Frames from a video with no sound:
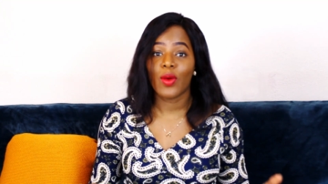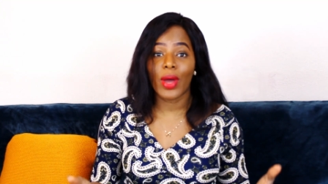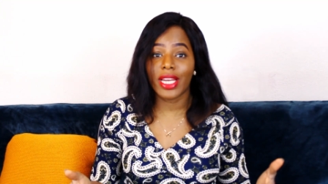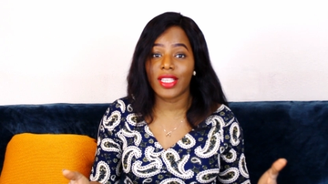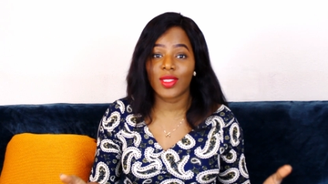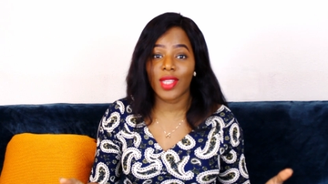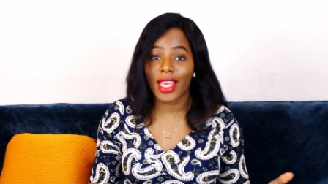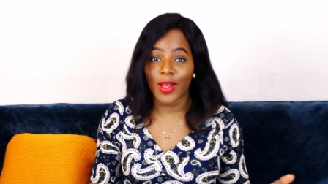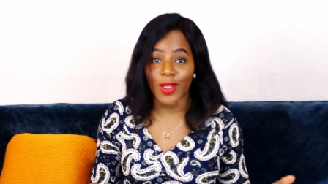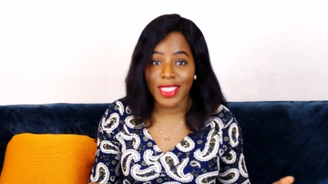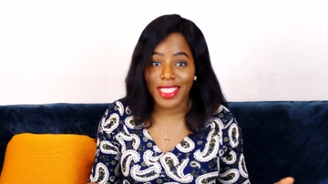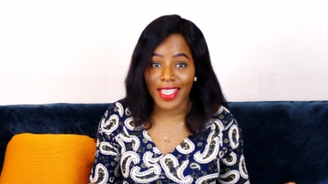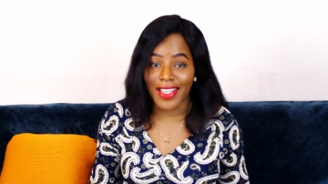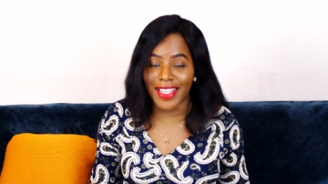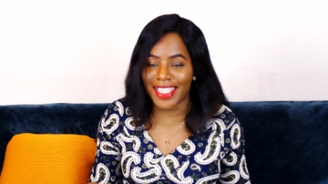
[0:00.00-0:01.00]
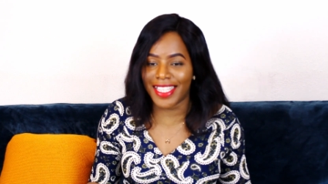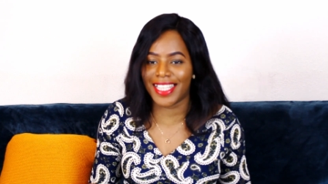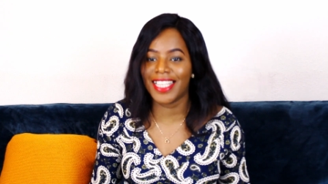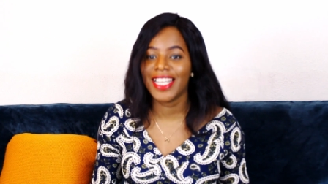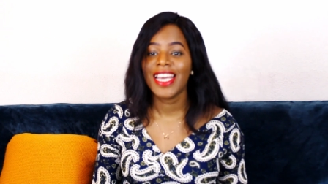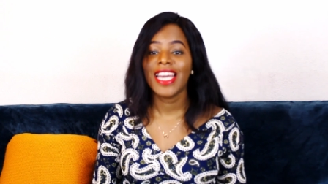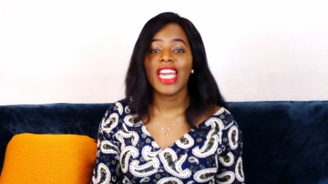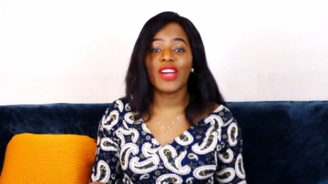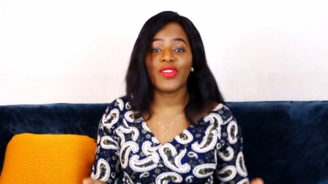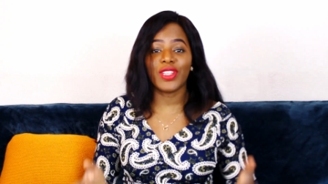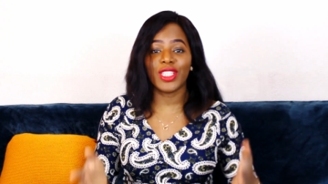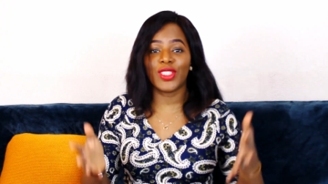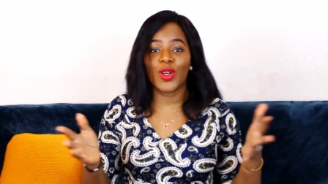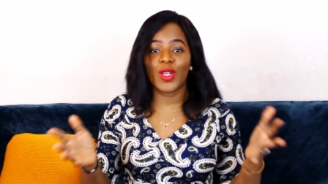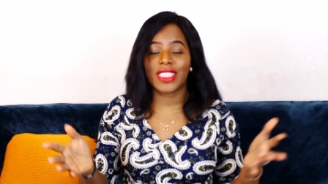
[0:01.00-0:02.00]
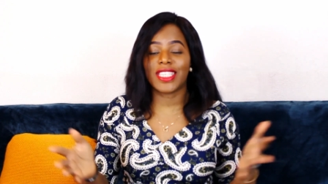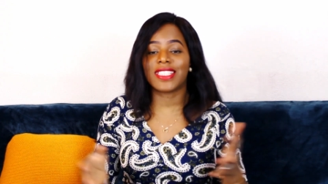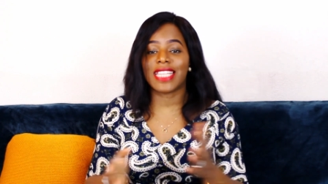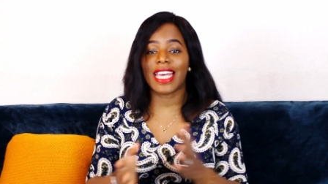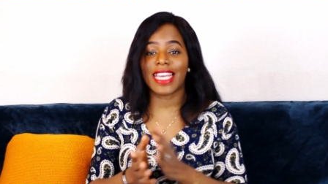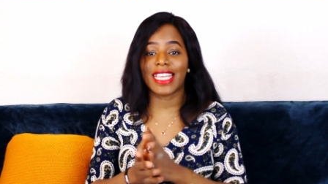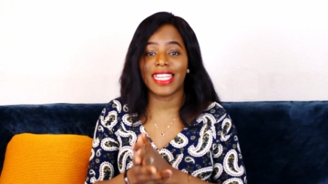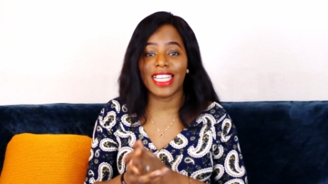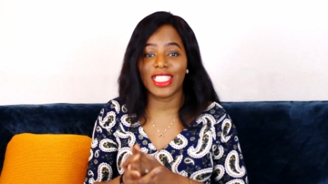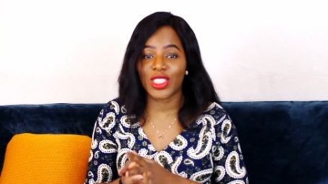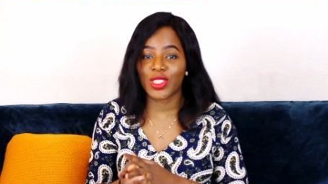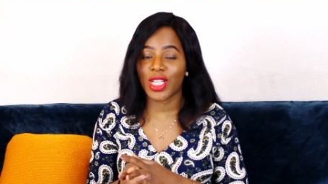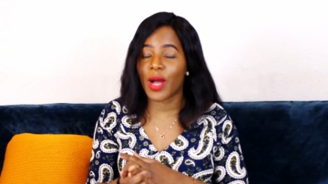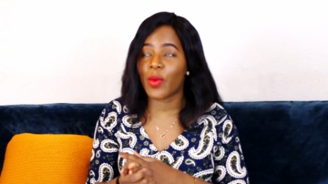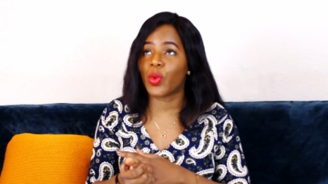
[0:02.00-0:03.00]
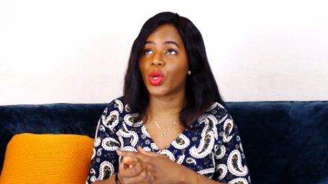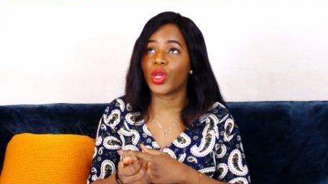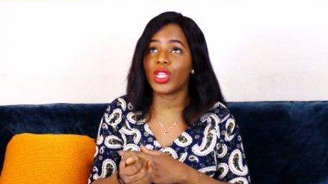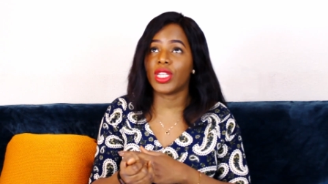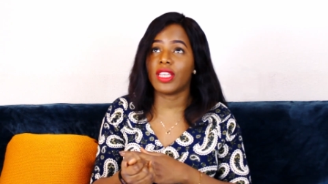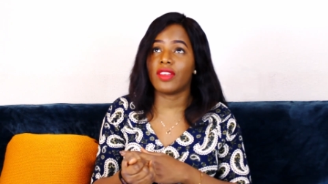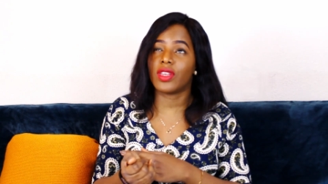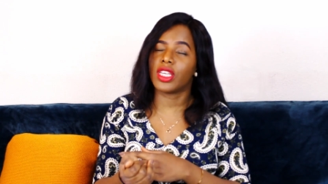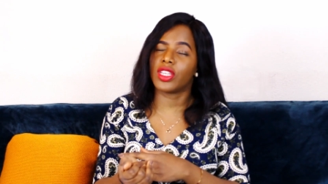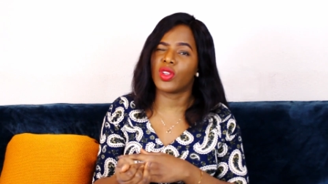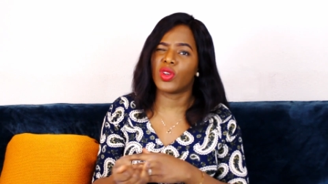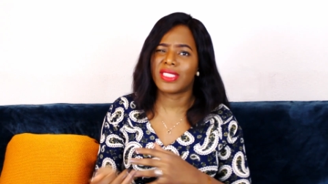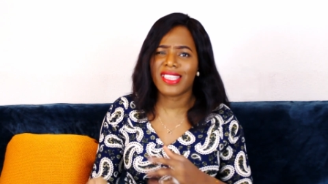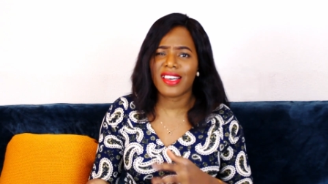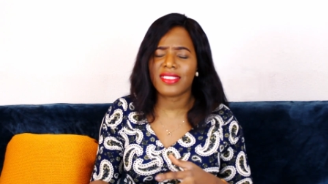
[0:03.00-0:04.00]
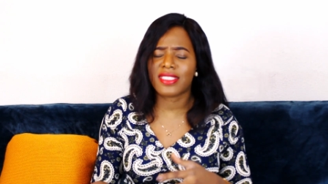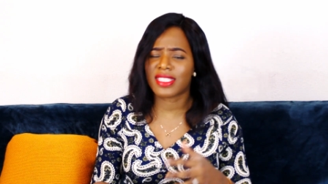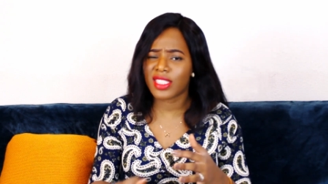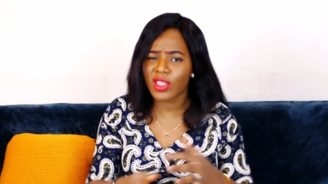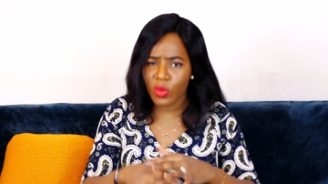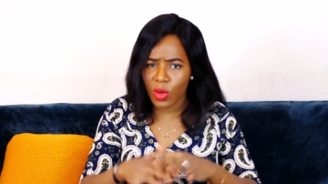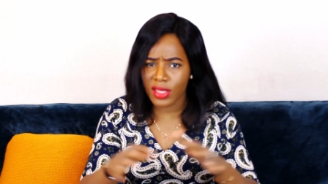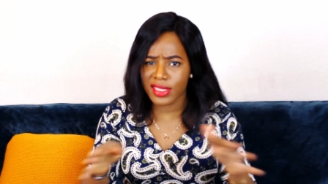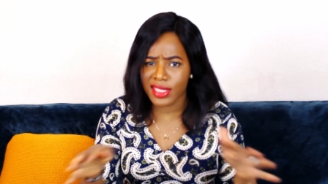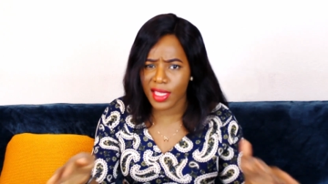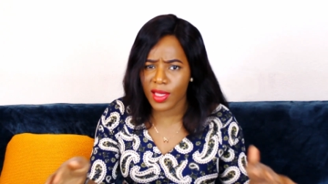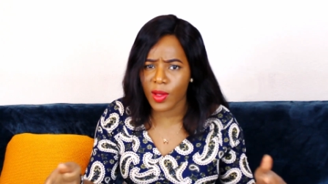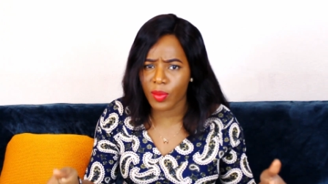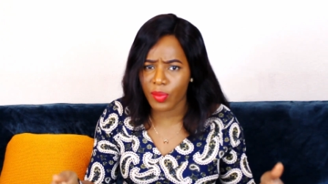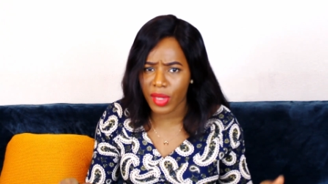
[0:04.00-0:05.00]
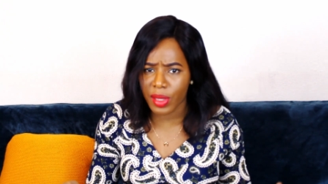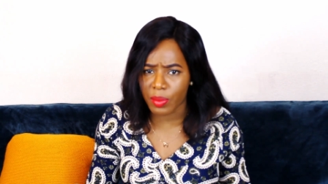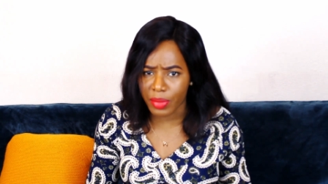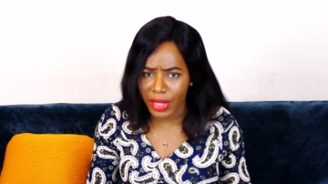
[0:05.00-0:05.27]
When it's not a hotel. Even in hotels, like in Nigeria, in hotels it's still one single big